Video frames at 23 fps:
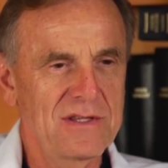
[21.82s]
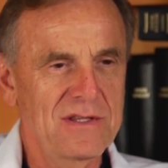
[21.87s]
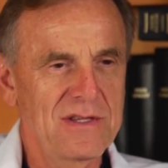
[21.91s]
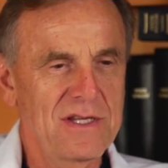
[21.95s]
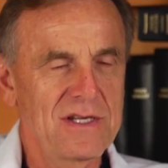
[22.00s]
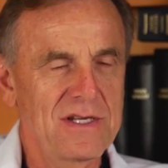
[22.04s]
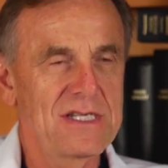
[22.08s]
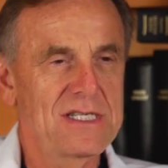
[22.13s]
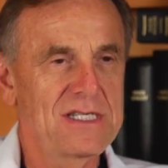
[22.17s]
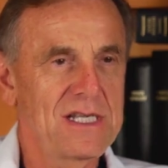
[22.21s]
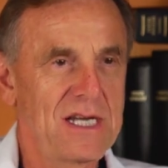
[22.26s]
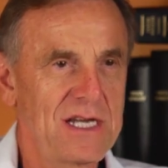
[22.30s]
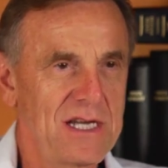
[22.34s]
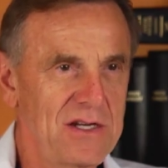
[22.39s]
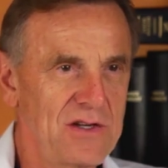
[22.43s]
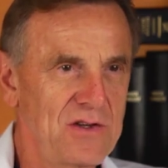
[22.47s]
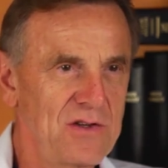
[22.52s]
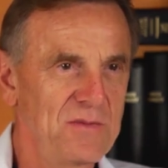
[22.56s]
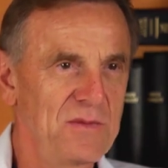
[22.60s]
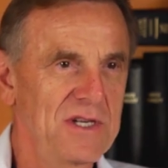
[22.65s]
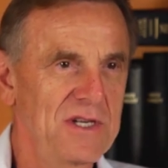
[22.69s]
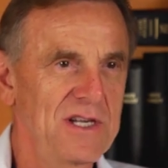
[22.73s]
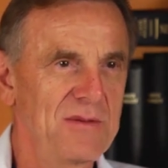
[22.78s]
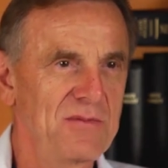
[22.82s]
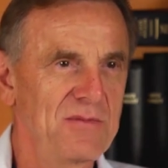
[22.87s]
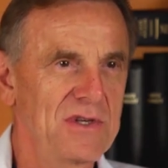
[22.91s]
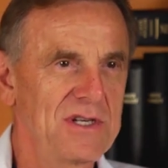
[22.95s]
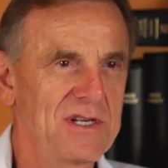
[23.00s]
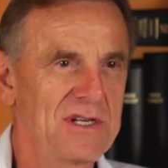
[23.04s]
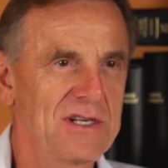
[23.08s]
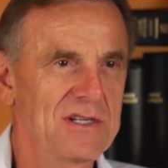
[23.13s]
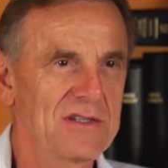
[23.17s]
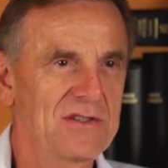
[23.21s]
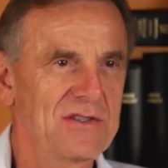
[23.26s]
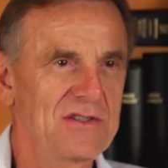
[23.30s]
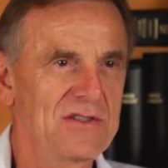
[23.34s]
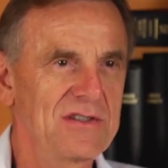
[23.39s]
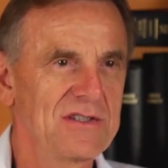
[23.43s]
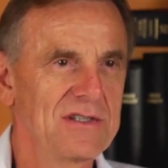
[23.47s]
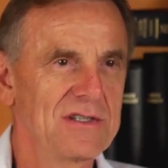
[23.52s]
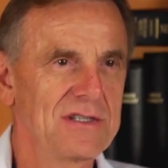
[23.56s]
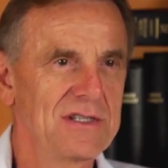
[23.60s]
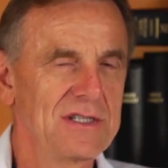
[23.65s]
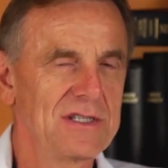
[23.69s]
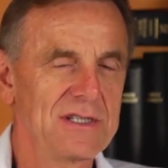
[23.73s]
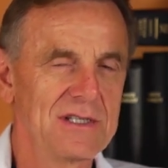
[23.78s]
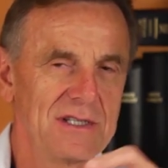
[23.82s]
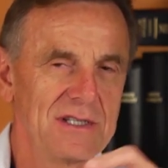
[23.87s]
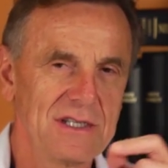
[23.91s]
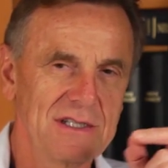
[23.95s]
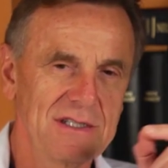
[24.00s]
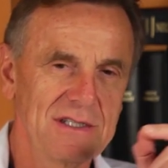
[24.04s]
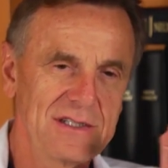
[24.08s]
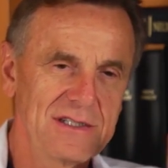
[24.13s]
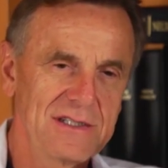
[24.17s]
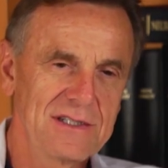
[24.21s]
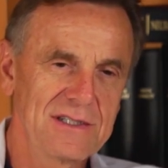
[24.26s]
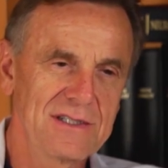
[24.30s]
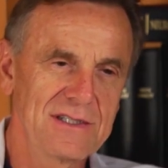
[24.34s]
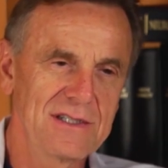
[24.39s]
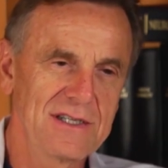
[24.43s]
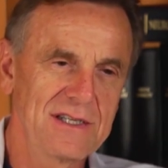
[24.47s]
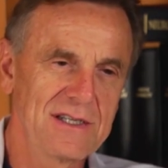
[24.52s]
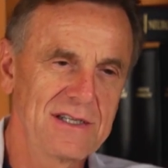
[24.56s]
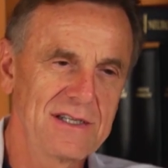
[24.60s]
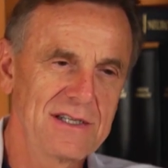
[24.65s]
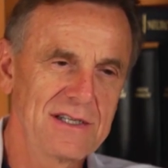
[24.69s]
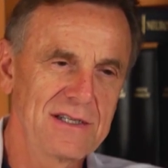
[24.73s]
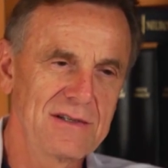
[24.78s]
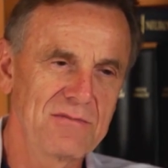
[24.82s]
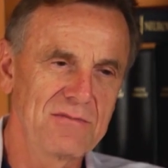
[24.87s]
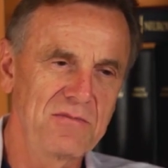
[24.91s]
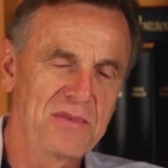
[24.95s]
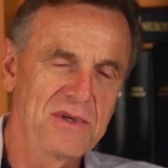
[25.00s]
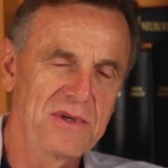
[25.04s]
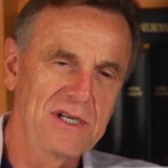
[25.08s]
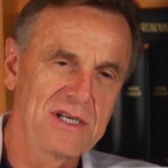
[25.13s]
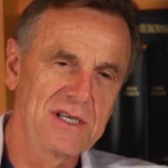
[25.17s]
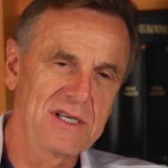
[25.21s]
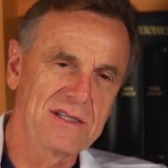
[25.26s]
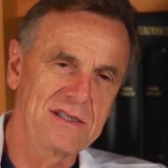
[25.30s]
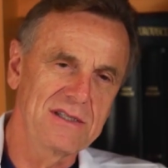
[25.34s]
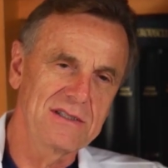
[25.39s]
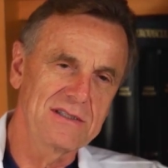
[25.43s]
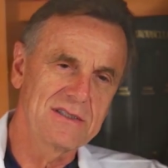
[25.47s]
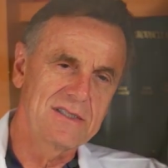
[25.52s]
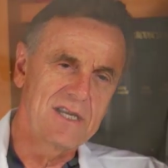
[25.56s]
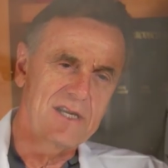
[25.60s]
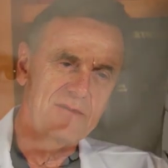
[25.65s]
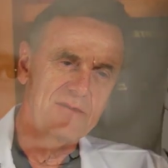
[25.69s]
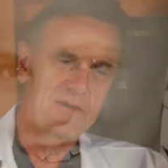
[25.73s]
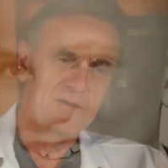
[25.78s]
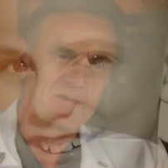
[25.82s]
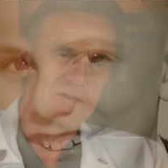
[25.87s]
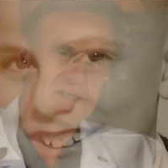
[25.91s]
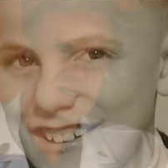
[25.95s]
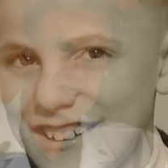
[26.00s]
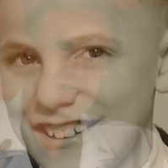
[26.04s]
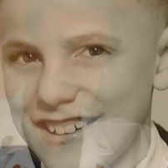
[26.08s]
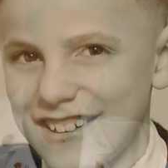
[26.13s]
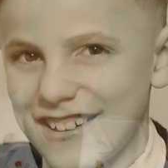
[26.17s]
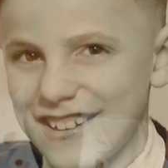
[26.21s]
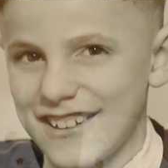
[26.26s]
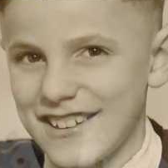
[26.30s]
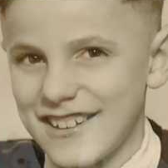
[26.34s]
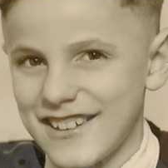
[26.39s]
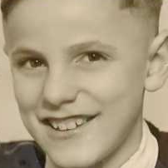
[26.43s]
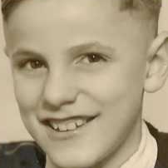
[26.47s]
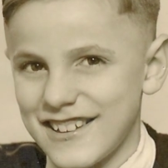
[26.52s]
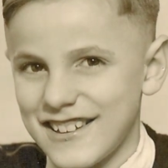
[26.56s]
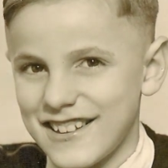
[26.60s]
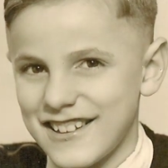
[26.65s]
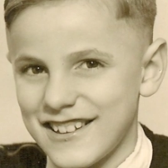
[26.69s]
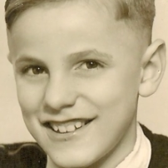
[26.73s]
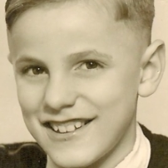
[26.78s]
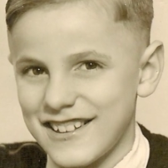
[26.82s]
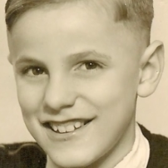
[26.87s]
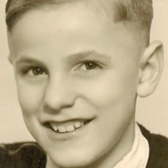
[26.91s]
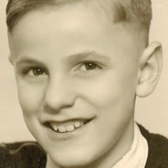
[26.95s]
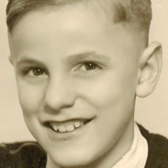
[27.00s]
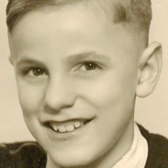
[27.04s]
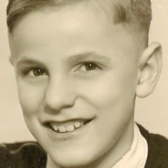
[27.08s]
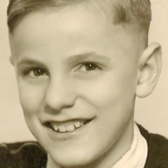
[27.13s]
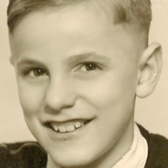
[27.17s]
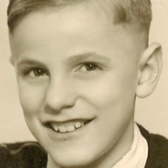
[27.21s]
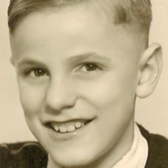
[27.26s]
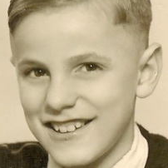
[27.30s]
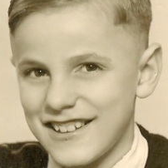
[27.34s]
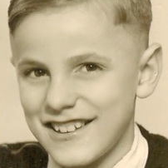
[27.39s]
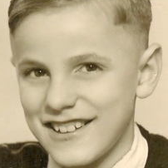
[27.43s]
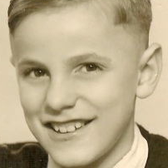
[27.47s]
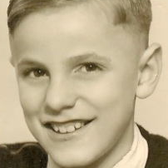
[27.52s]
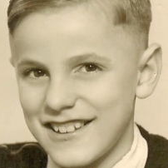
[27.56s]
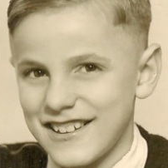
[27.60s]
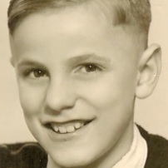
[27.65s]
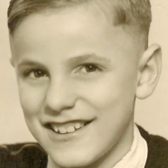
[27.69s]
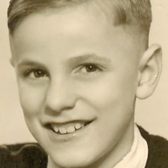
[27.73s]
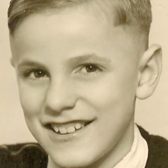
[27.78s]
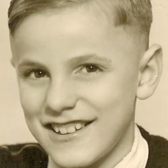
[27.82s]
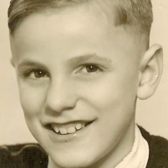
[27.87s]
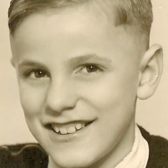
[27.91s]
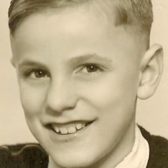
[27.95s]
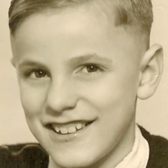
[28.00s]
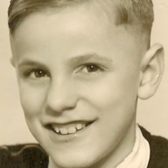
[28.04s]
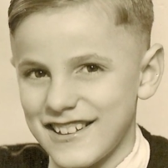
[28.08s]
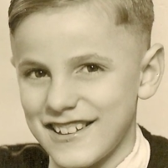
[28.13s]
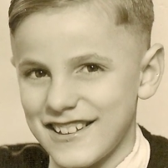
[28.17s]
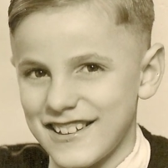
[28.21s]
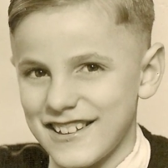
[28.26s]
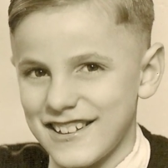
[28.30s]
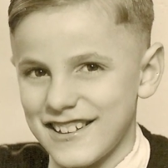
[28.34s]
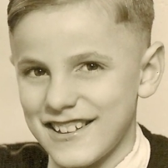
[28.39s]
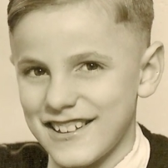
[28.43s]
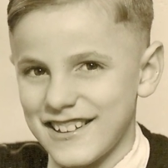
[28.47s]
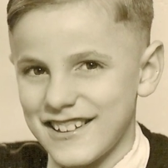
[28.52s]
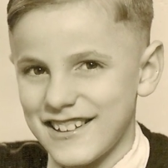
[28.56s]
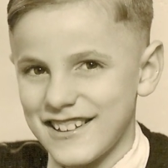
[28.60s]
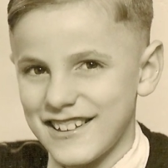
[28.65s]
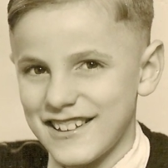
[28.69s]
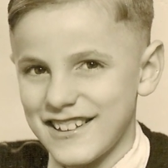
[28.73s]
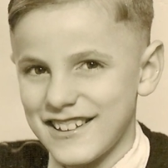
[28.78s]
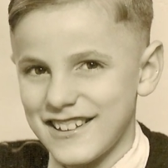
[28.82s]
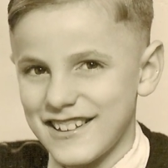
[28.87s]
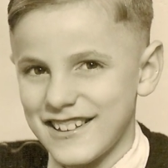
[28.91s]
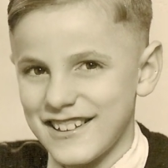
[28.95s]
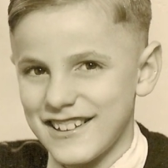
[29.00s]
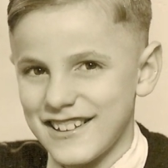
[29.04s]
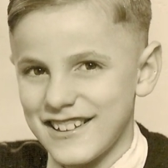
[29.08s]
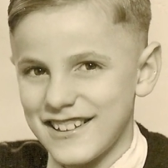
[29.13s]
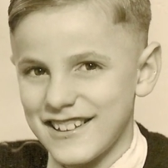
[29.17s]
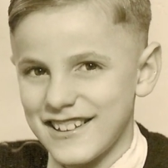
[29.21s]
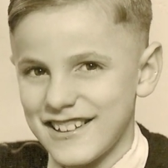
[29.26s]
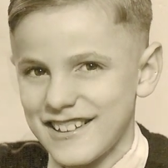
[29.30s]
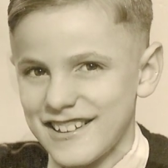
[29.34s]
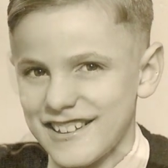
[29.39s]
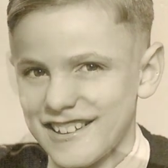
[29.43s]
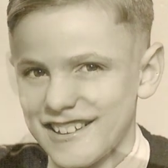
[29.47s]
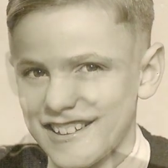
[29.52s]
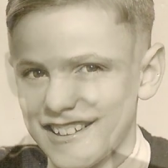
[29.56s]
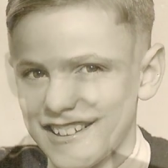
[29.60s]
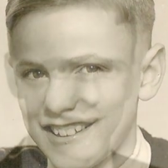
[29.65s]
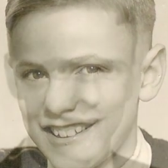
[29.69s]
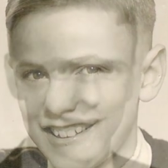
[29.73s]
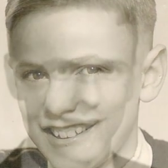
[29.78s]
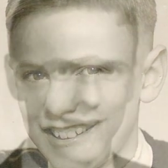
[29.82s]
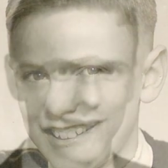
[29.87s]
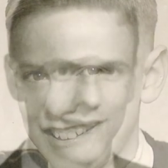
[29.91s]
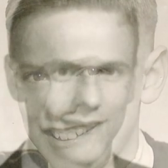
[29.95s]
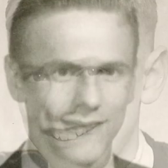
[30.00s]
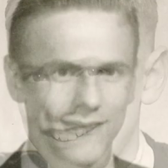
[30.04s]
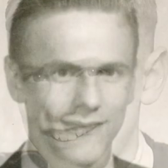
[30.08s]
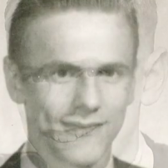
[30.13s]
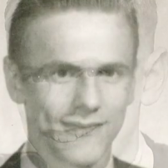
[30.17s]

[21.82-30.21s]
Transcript: the desire to become a doctor. And by the time I was 10 years old, I knew I was going to be a neurosurgeon. I did some